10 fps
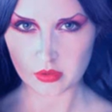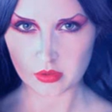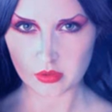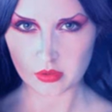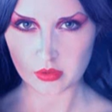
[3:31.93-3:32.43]

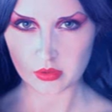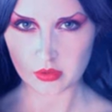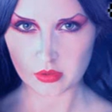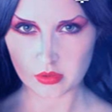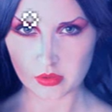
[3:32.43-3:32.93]
added more
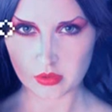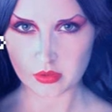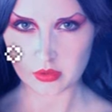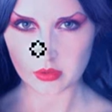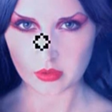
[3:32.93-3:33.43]

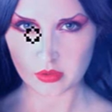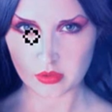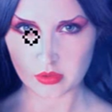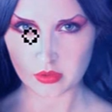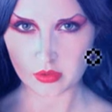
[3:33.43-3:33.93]
red to
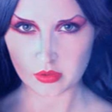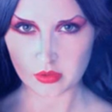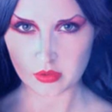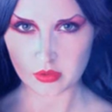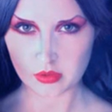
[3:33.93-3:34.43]
her
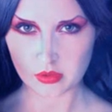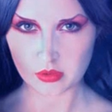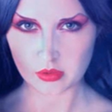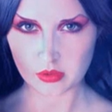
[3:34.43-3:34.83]
eyes using the same